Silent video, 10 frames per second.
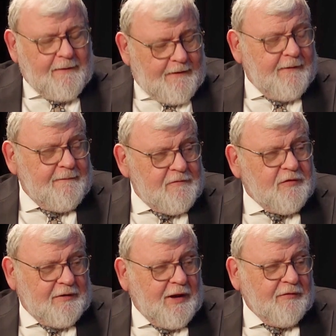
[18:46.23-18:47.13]
Yeah. It was
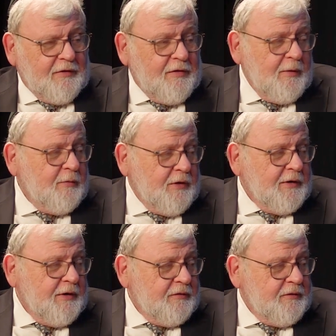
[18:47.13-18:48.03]
Hadassah. I think it was
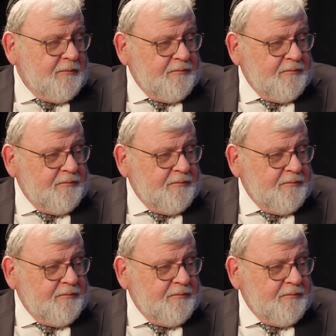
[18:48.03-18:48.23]
Hadassah.